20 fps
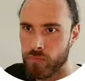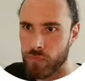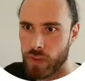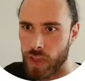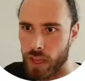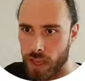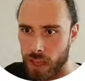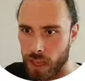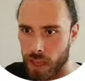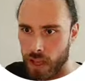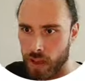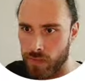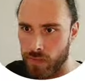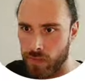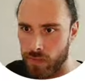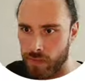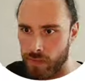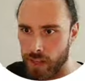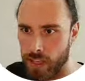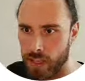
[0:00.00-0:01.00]

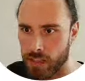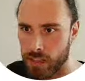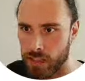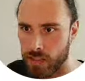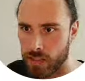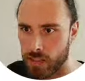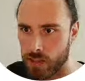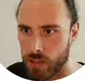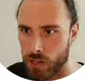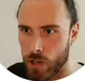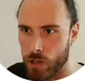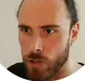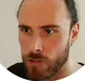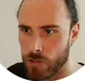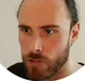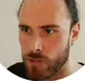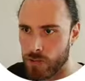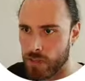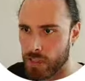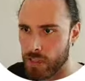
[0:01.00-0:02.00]
and the
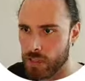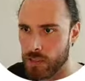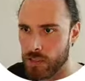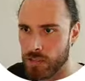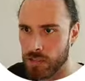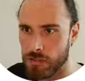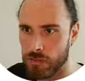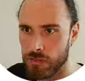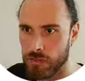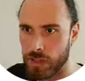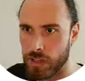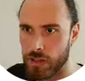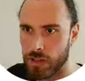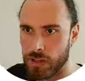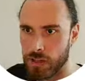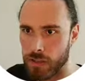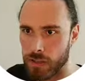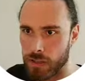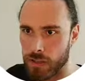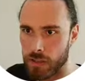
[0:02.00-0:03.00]
notes, this is
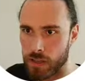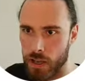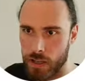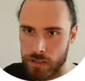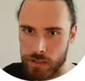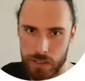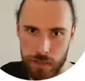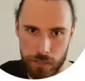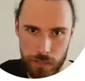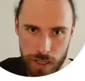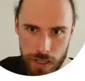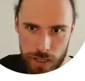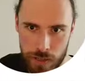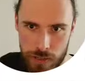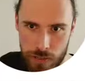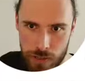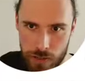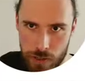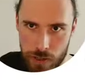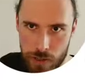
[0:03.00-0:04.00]
very customized.
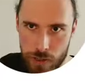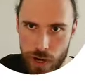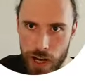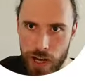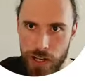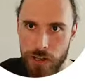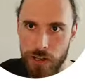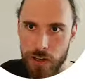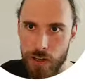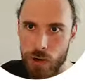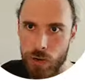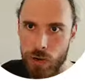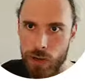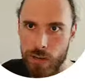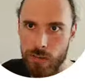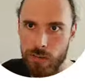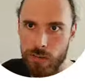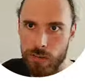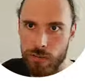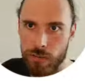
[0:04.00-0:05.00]
So I don't know
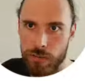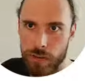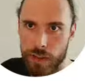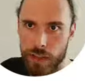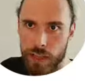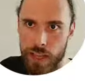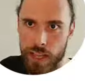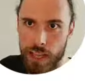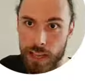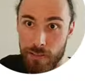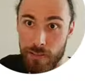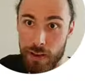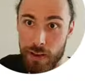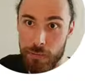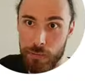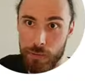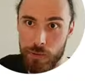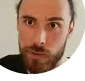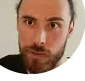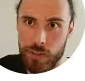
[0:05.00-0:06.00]
if I
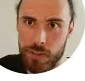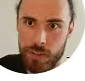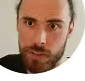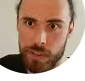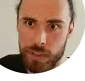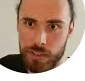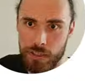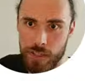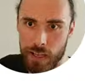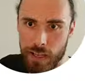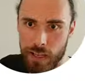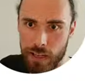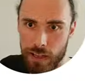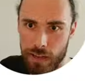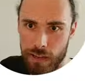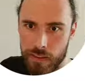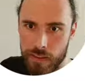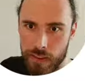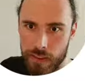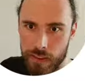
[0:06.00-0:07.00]
put this in the chat,
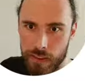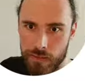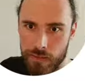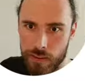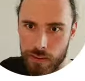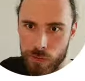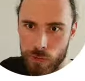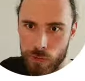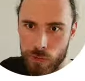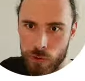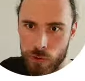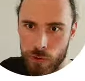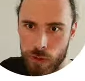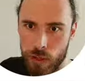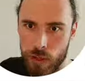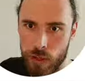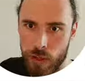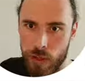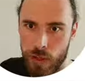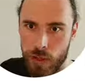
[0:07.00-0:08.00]
if it will
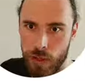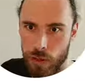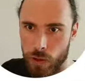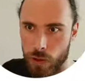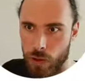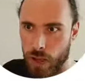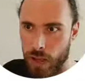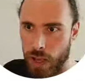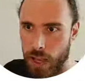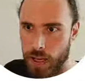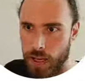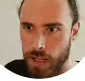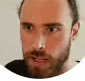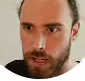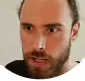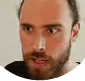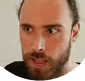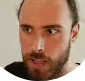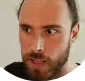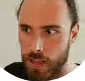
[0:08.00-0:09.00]
look
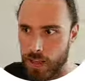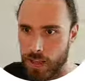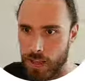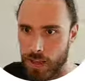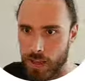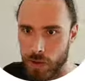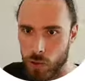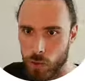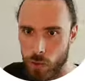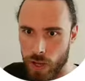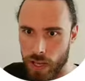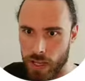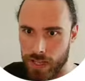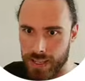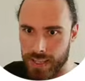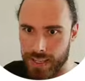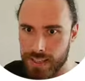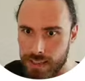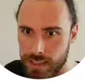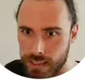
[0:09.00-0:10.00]
any way
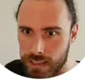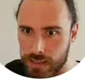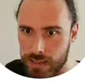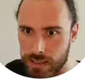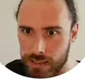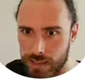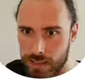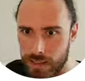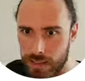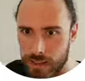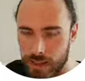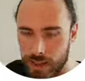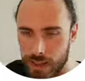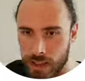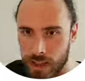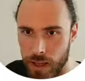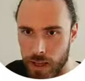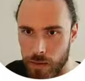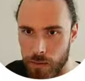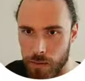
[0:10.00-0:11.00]
decent.
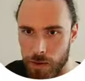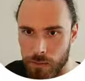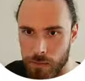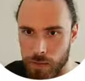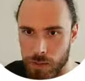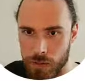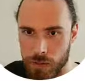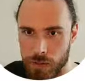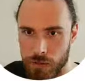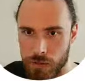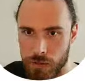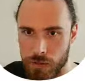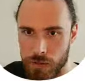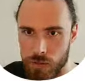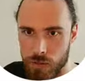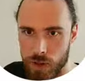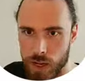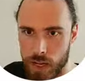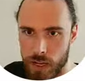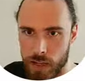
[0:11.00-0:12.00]
I'm just going to
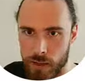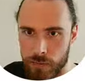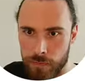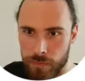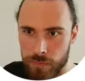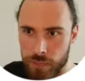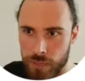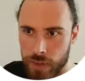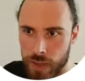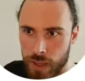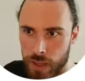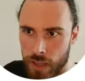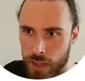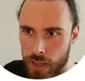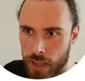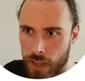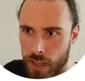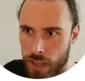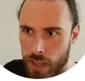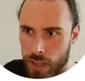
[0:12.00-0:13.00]
try.
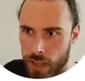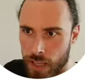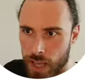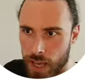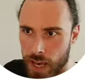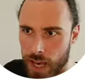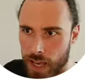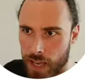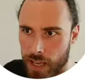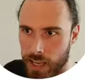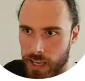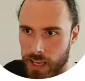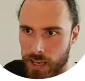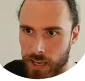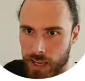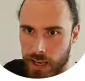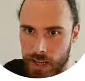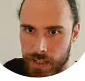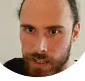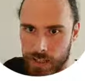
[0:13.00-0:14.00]
Yeah, I
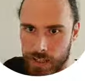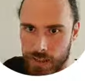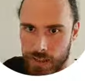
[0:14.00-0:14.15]
cannot